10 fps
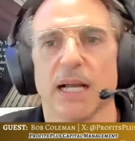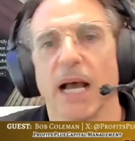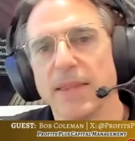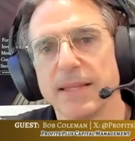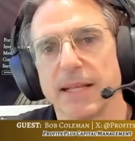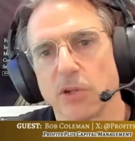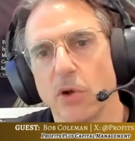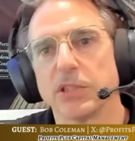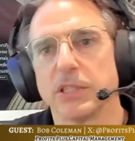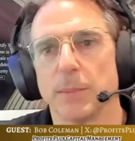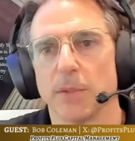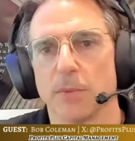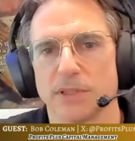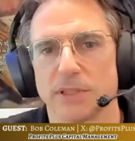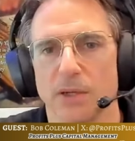I think that's ultimately
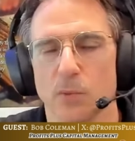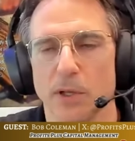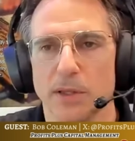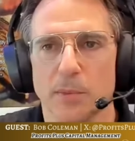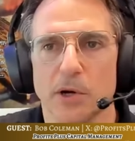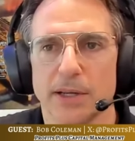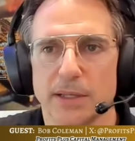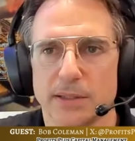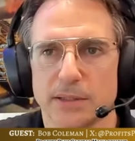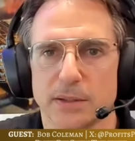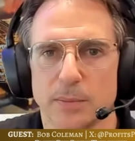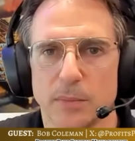what's going to run the markets